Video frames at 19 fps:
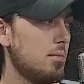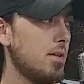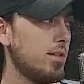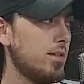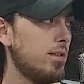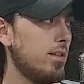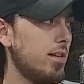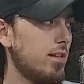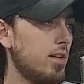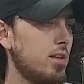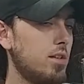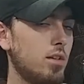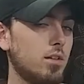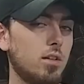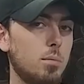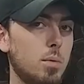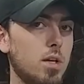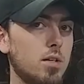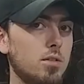It's basically like they
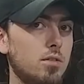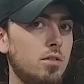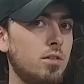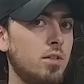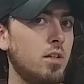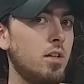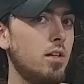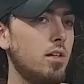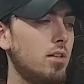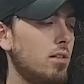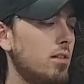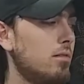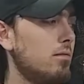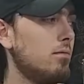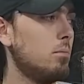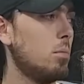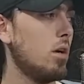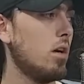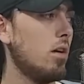took the bezel and then they
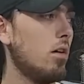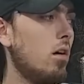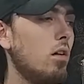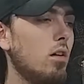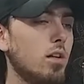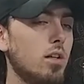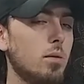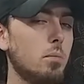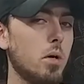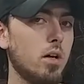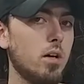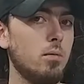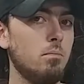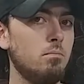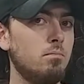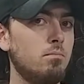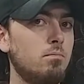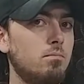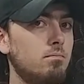put it all at the
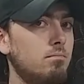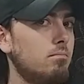bottom.